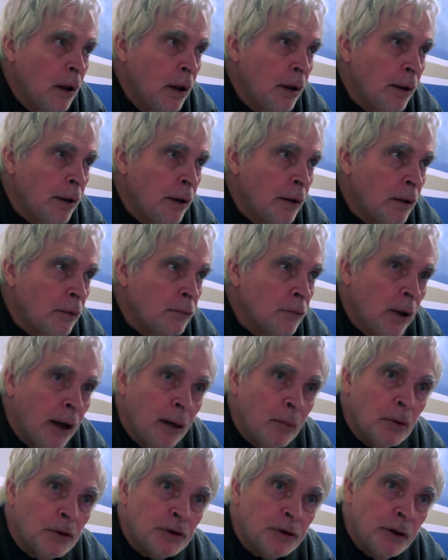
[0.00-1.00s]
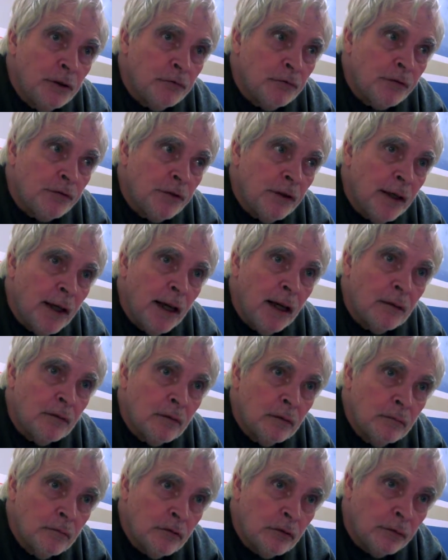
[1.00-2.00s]
And I don't know how much interest he had
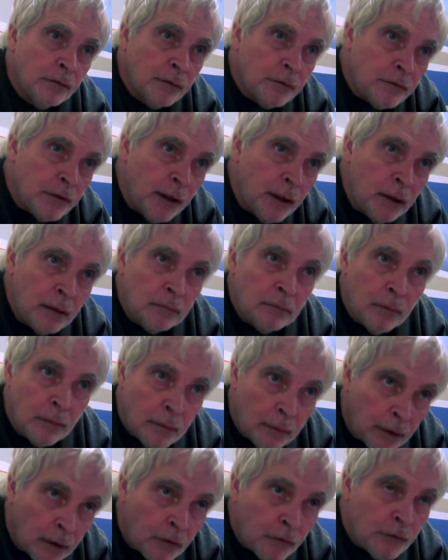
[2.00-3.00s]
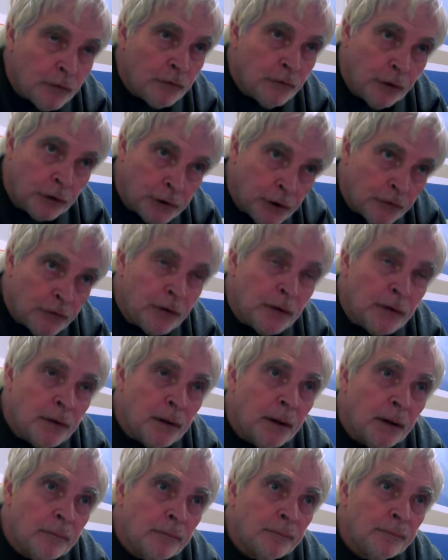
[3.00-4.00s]
to retain things such as he
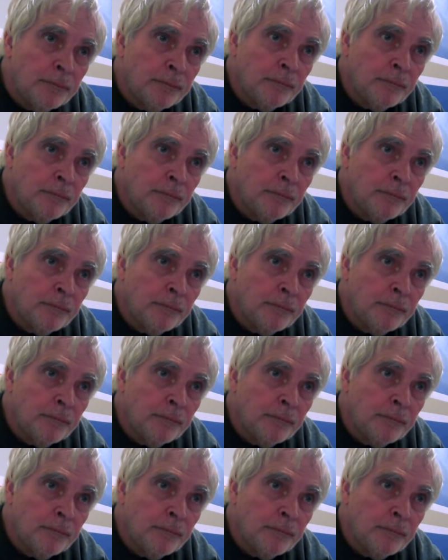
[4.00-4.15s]
did.